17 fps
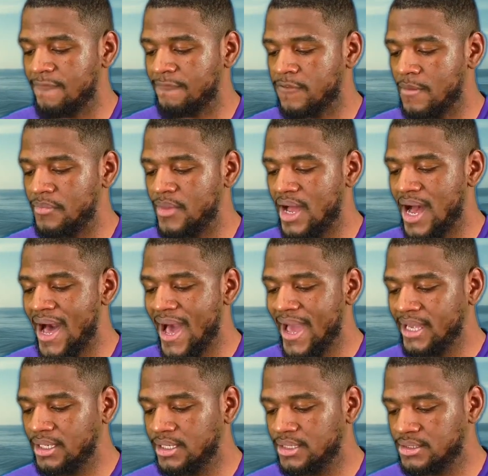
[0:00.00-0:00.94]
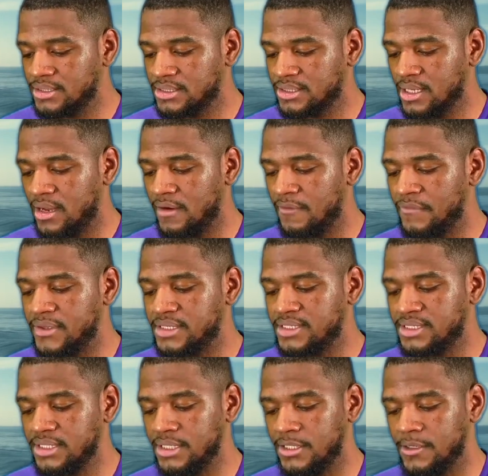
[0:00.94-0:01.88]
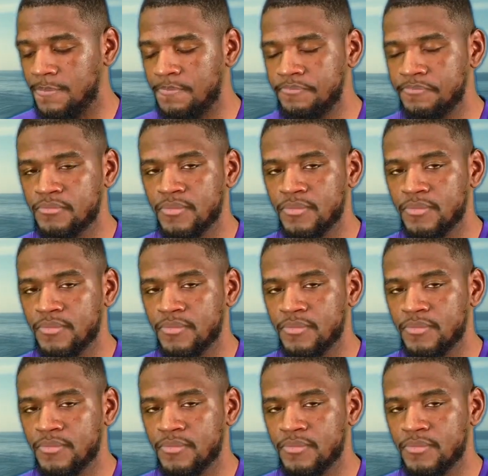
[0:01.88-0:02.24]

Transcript: and from the islands of the sea.